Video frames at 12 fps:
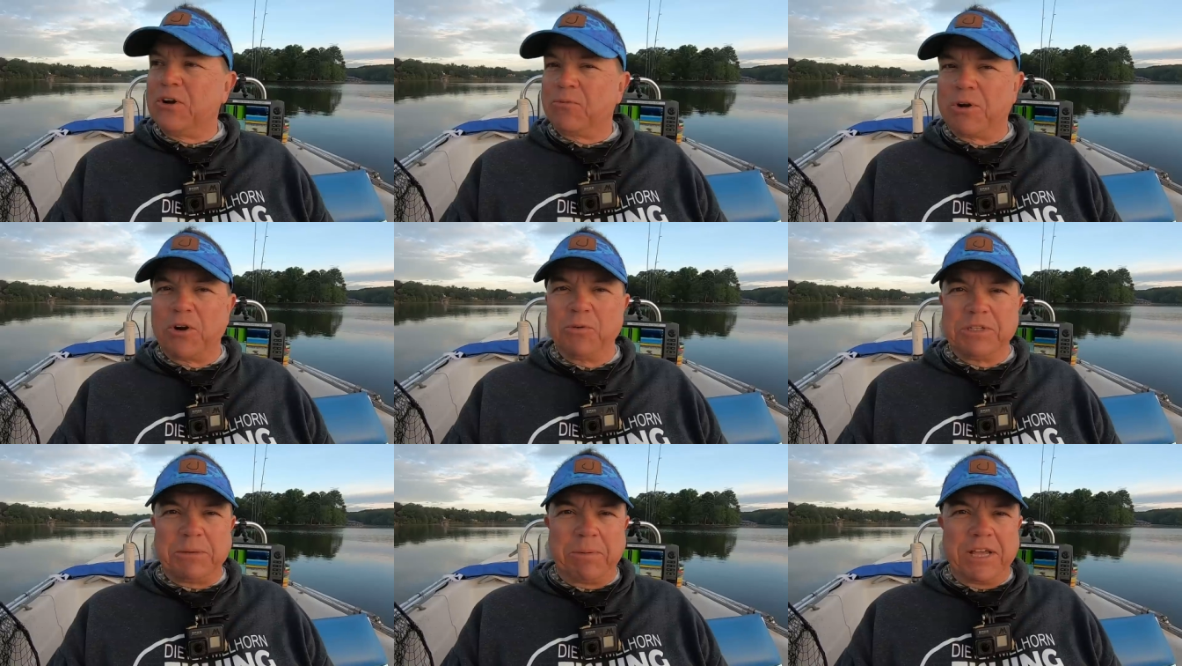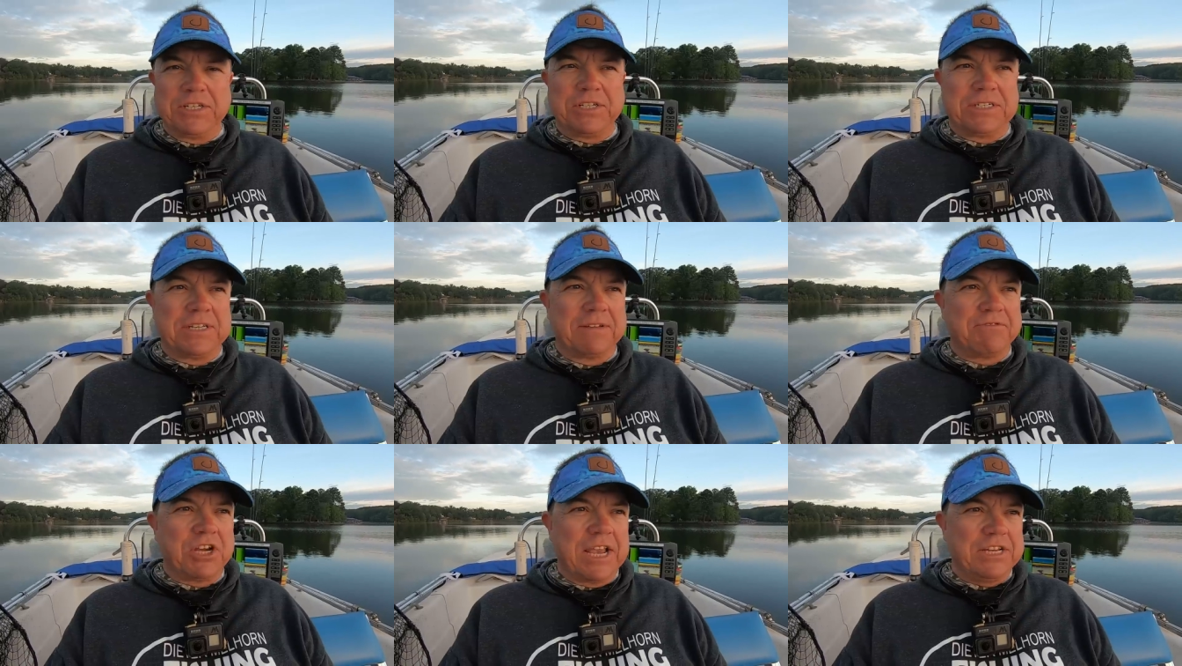roll with the punches.
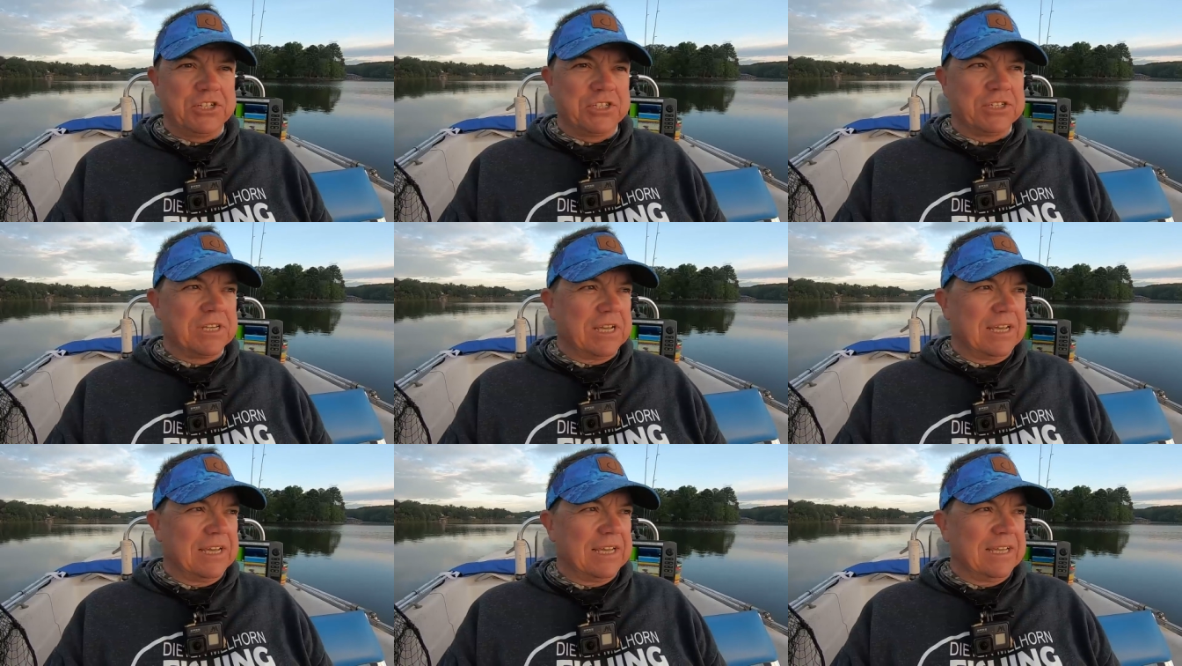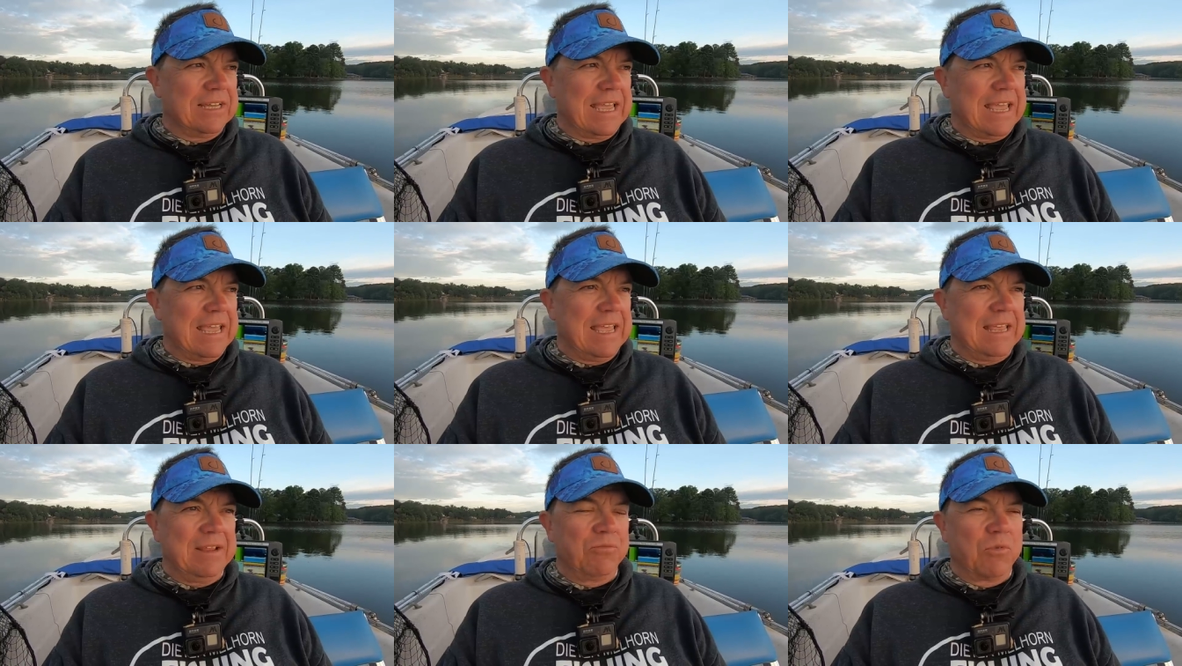Stuff changes.
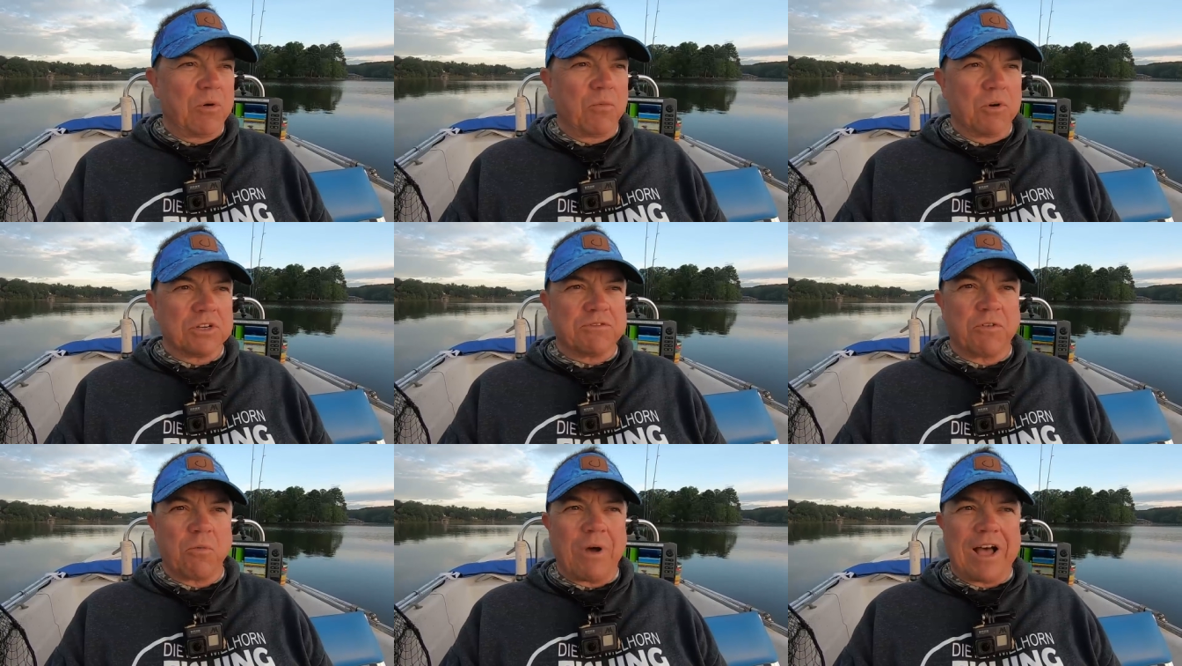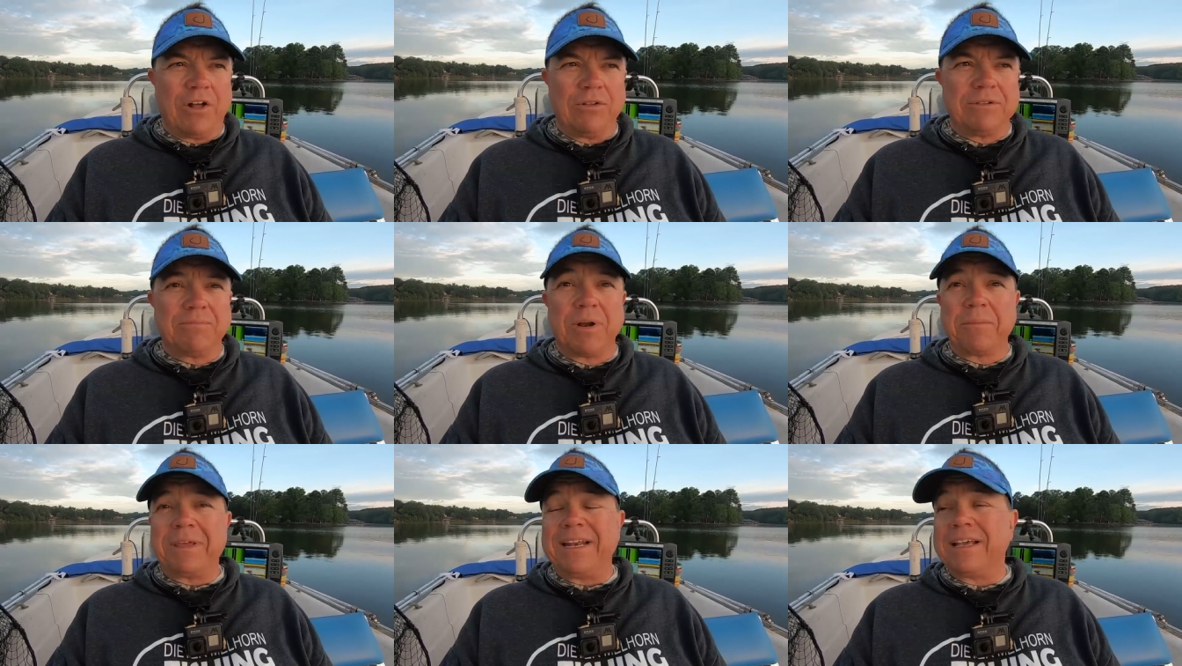What works for a while
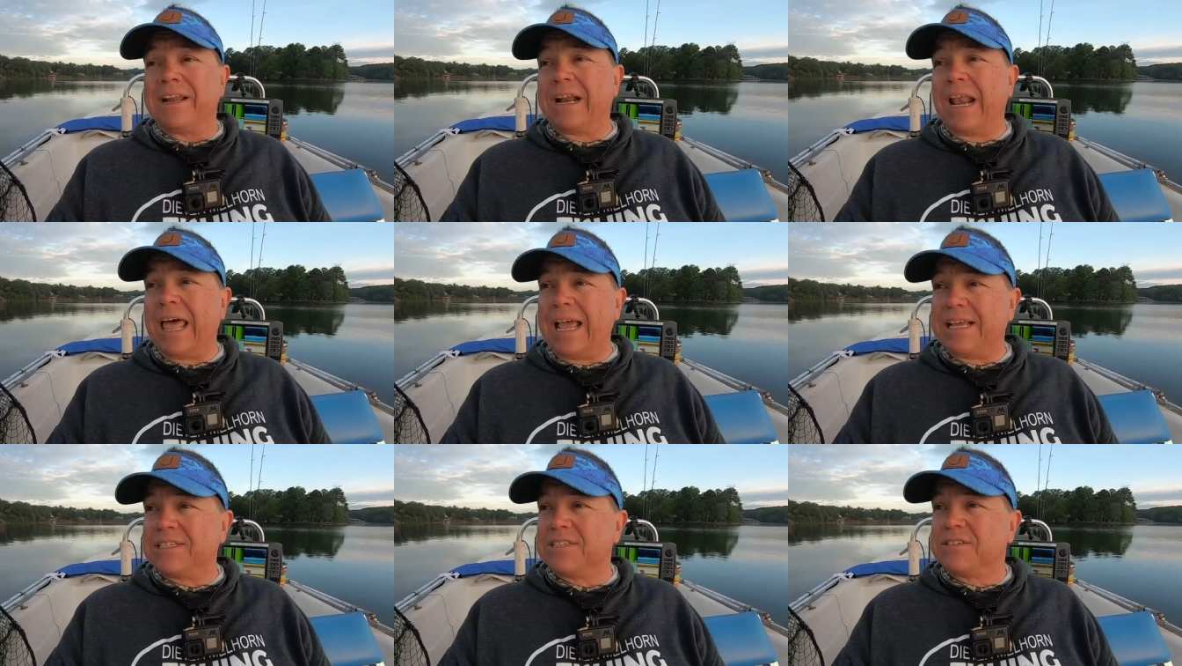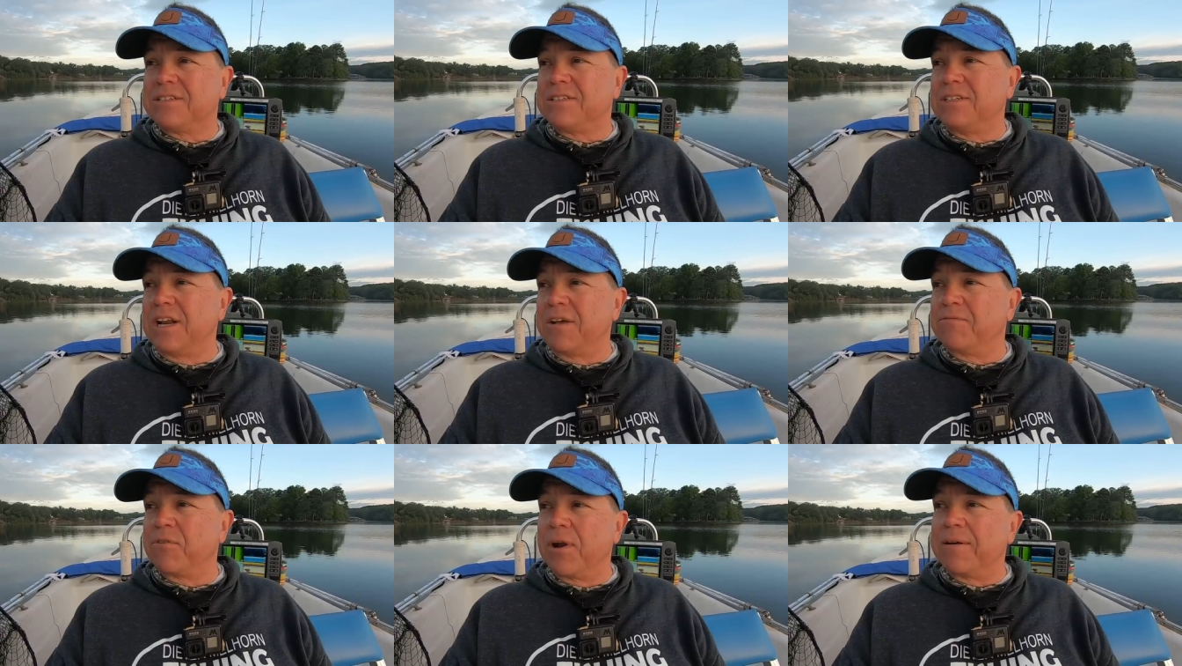probably isn't going to last, you know,
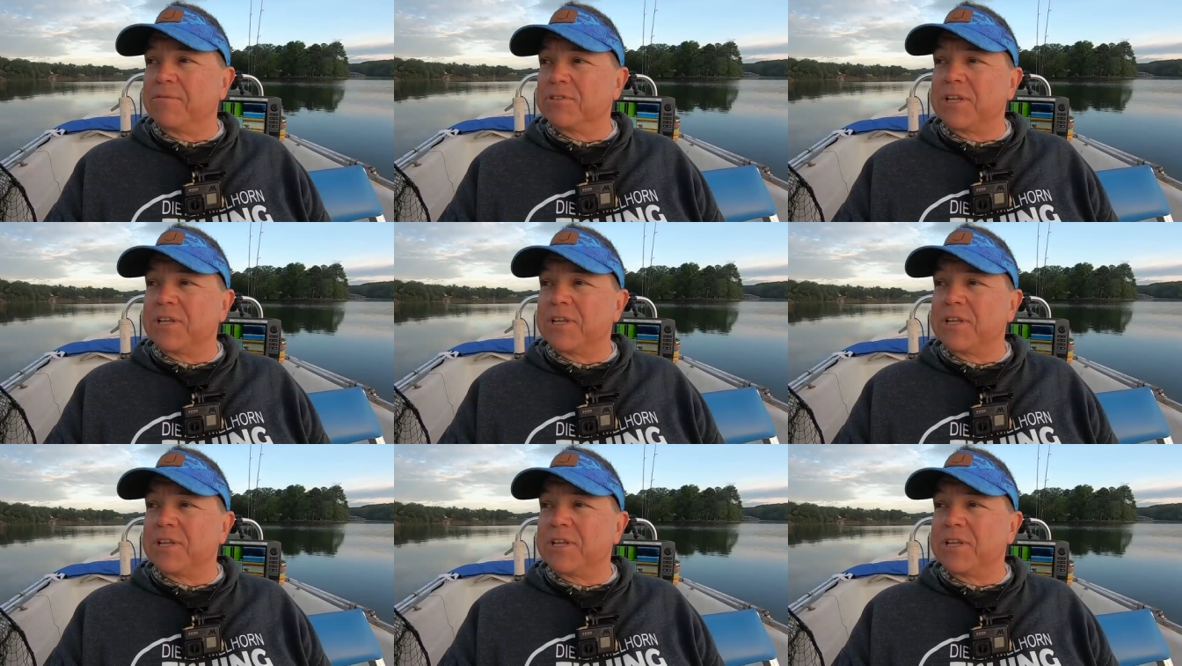forever.